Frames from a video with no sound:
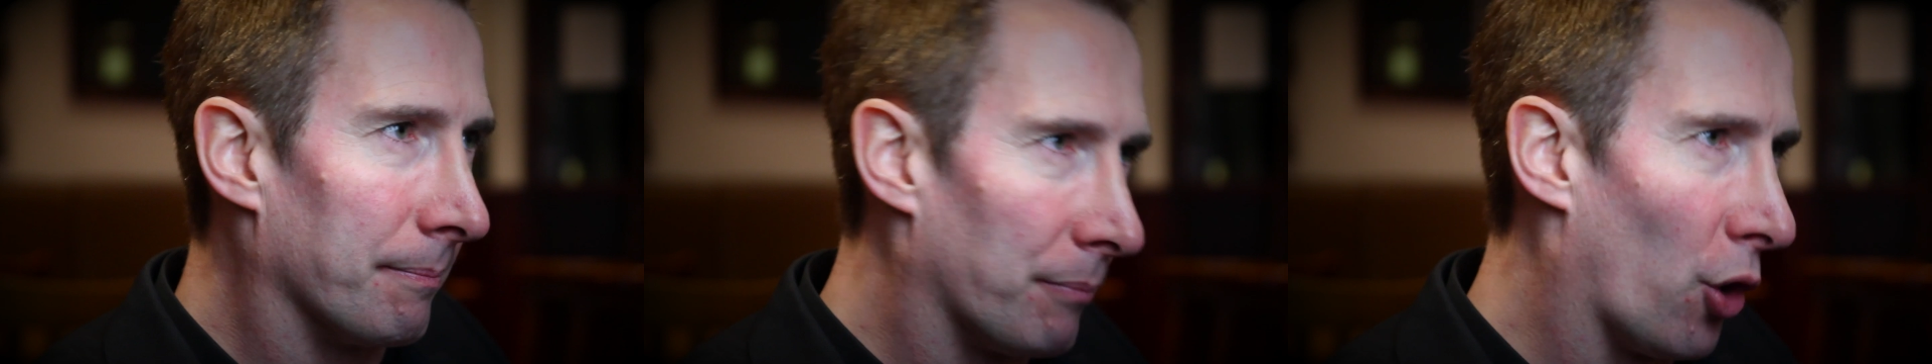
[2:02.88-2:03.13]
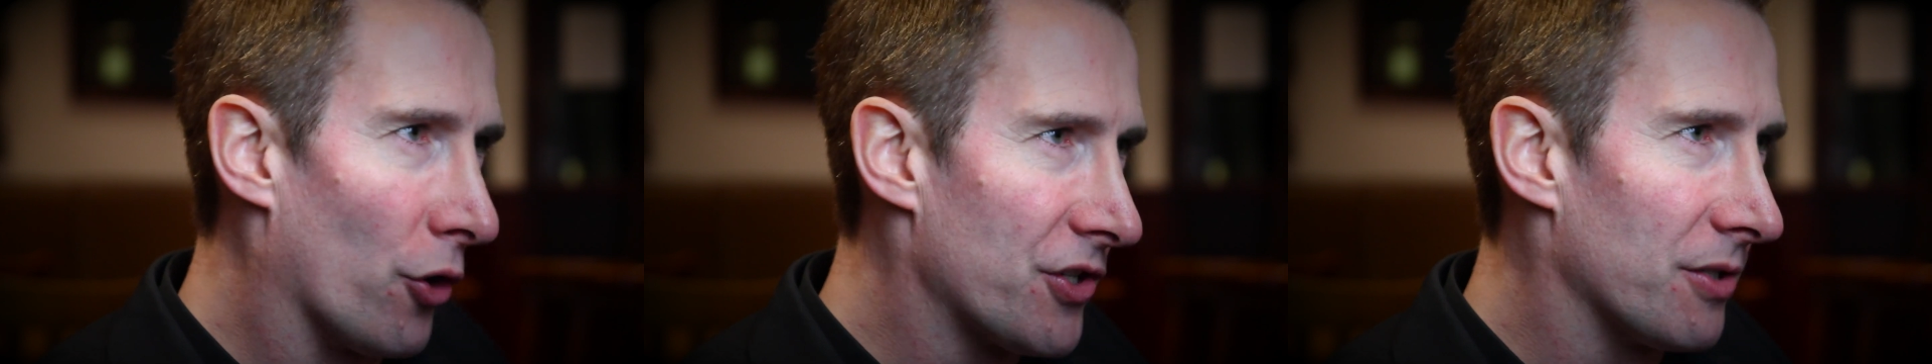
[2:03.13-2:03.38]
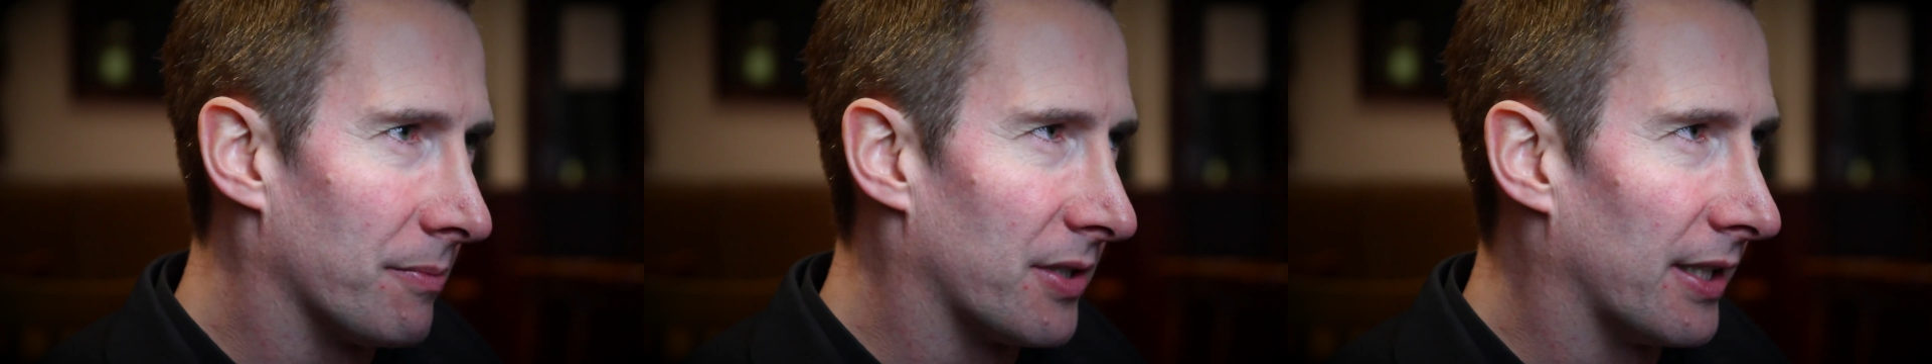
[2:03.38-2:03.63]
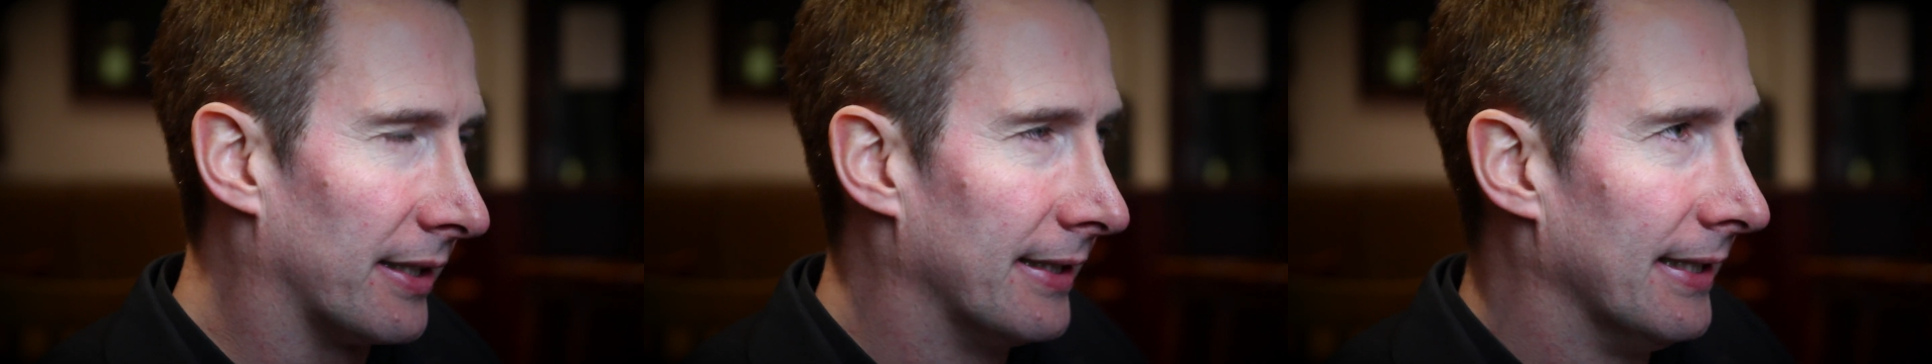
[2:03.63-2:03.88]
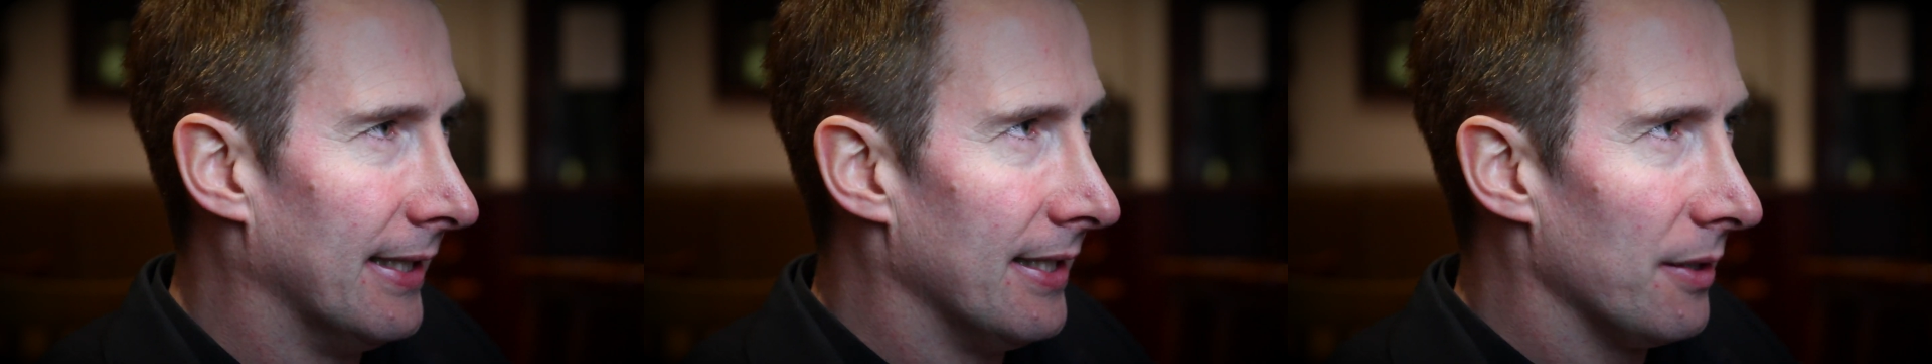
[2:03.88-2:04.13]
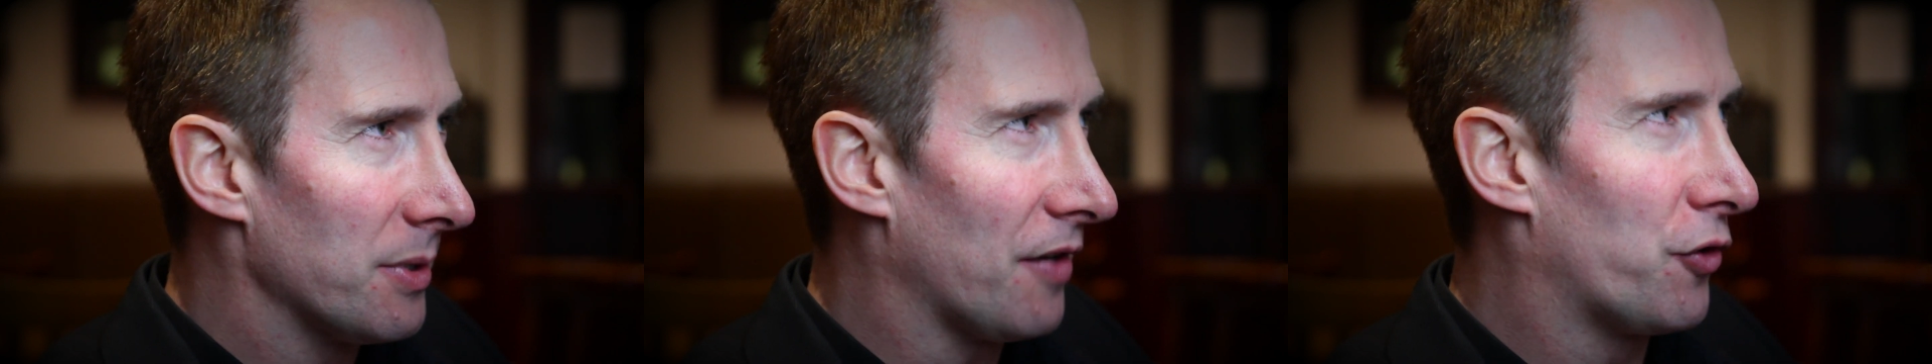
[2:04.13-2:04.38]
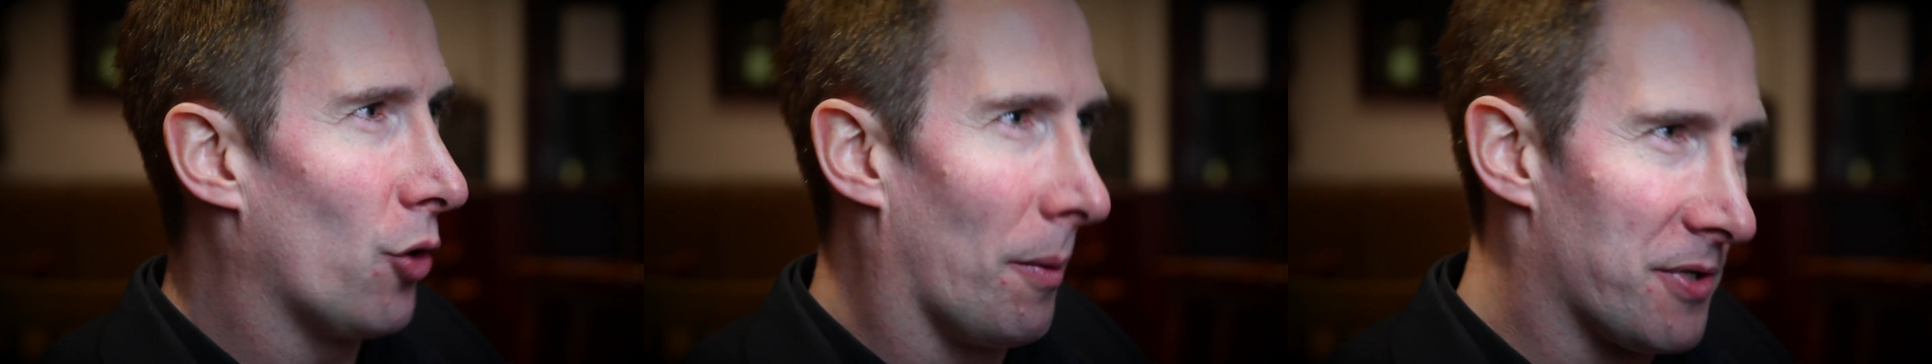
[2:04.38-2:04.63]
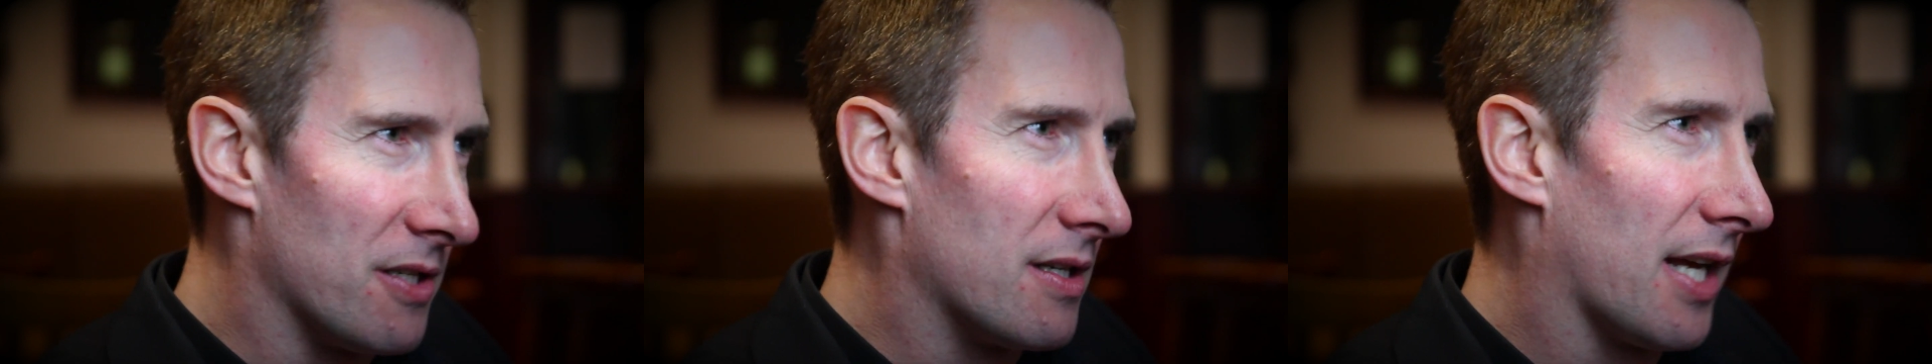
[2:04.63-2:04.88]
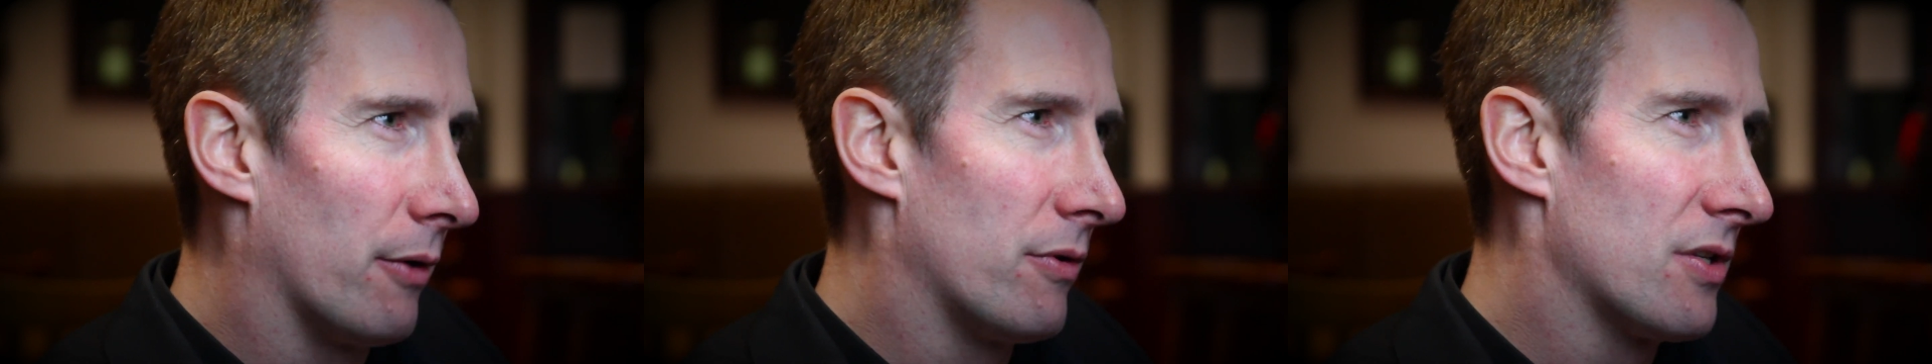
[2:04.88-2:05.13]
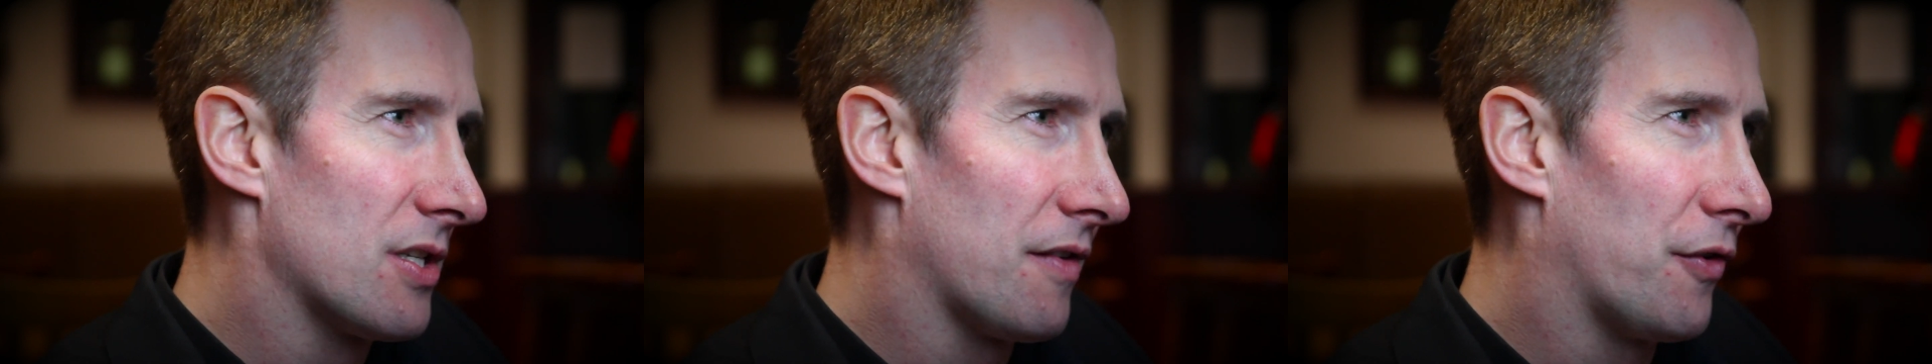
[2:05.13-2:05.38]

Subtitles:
of blossomed, and there was a few ups and downs,